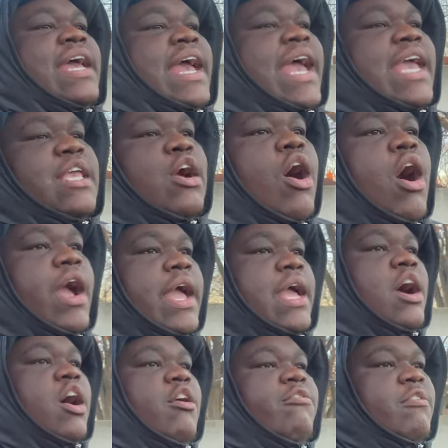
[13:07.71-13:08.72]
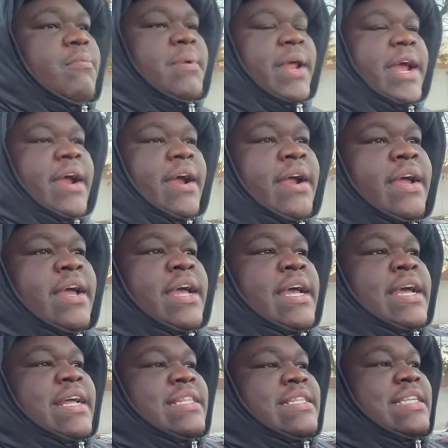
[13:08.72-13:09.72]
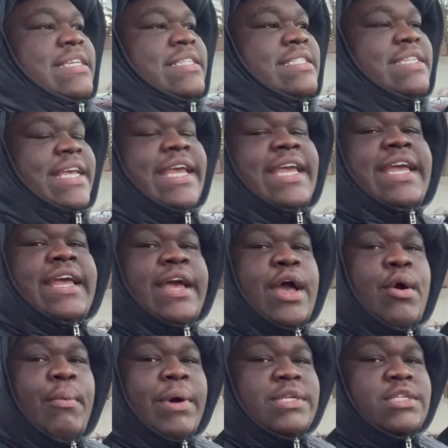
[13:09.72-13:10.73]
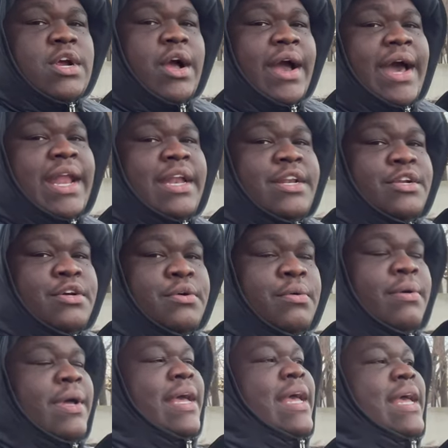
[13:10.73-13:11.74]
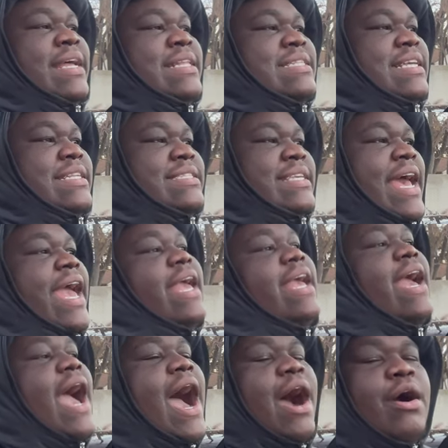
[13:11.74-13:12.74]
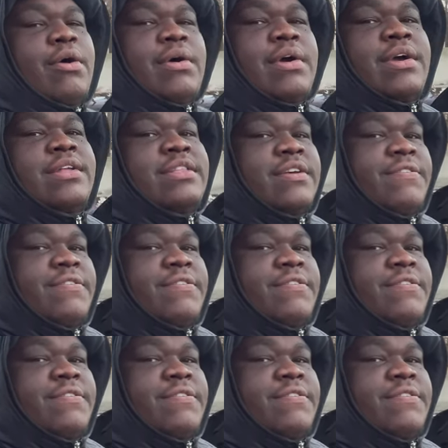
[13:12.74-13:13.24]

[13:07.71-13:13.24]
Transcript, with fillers: and y'all can go from there to see what y'all gotta do to take out the